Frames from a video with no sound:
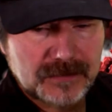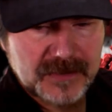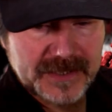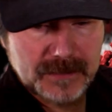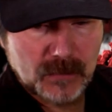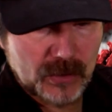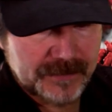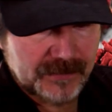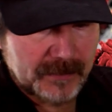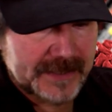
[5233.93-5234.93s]
get more
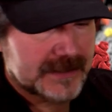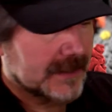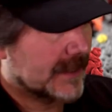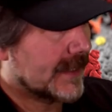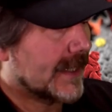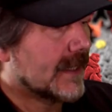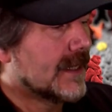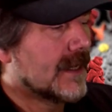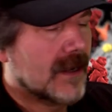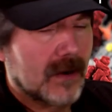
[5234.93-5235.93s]
information on that.
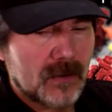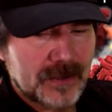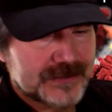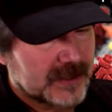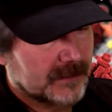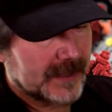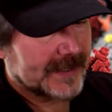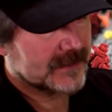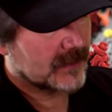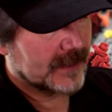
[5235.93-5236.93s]
Or if somebody has
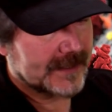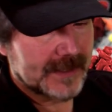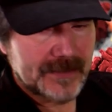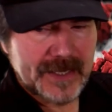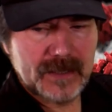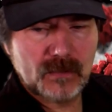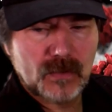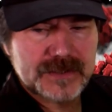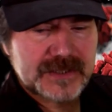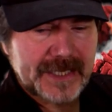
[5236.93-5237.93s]
already done that and wants
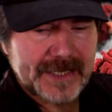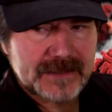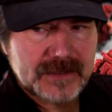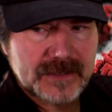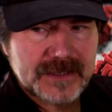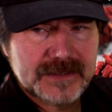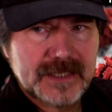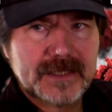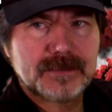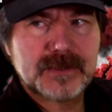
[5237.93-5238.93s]
to add to this, I'd
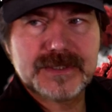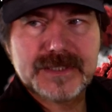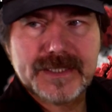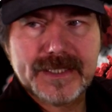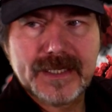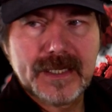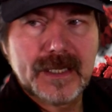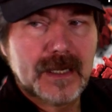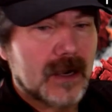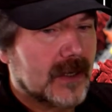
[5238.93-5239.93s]
appreciate it.
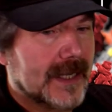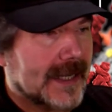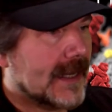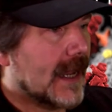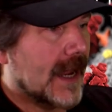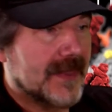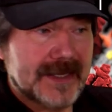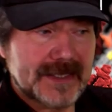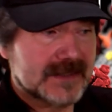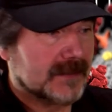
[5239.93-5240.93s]
Okay, I think
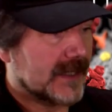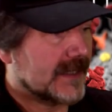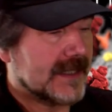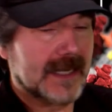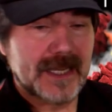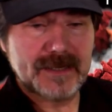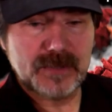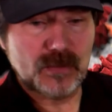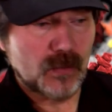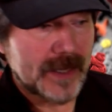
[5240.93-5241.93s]
that's about it. I have been
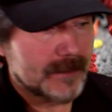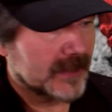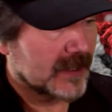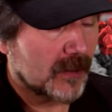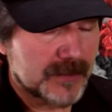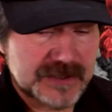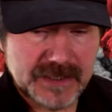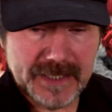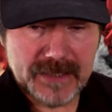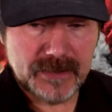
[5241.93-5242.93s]
rambling almost an
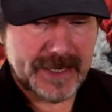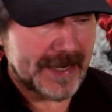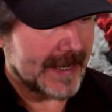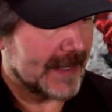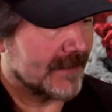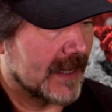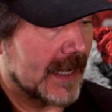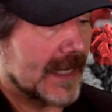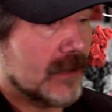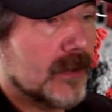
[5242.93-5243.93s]
hour and a half. I
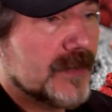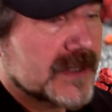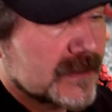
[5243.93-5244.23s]
hope this was